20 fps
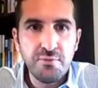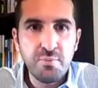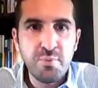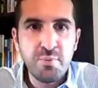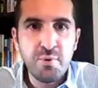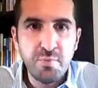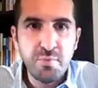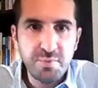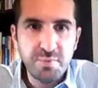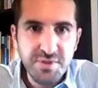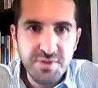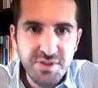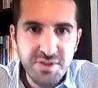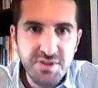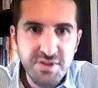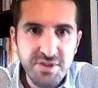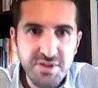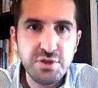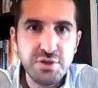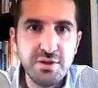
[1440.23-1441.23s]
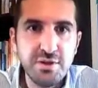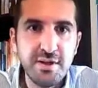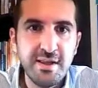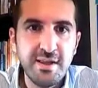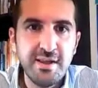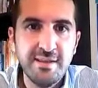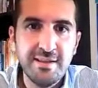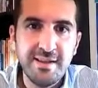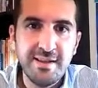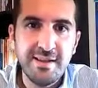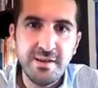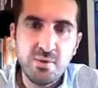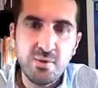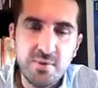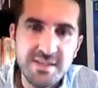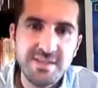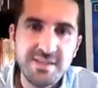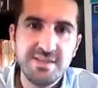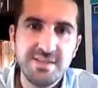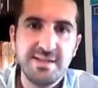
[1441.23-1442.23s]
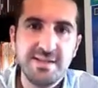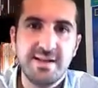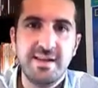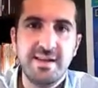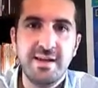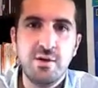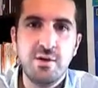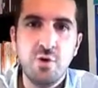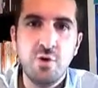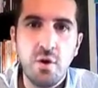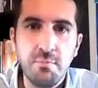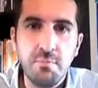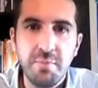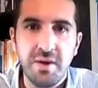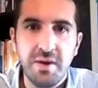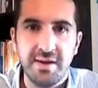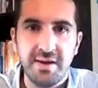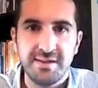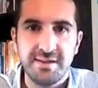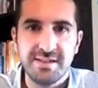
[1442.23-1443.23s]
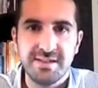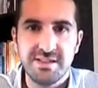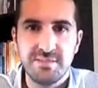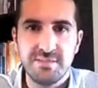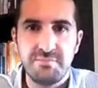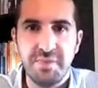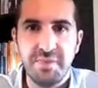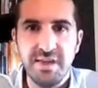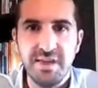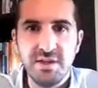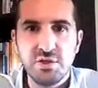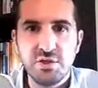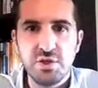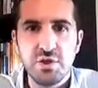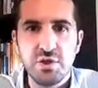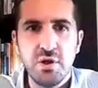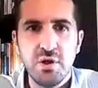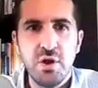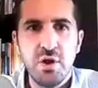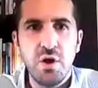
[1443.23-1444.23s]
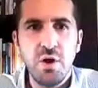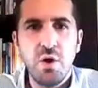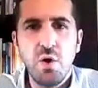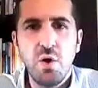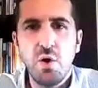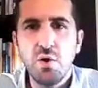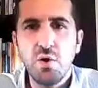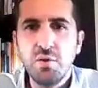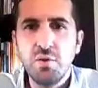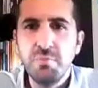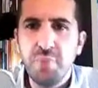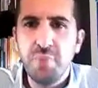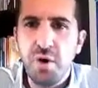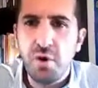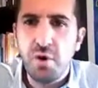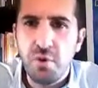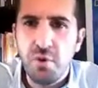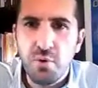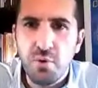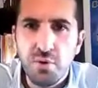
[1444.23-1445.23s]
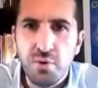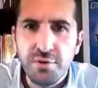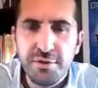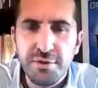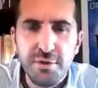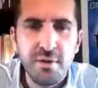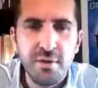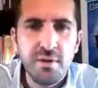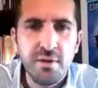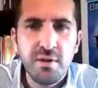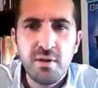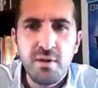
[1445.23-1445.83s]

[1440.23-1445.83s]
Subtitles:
propositionally and linguistically complex speech on both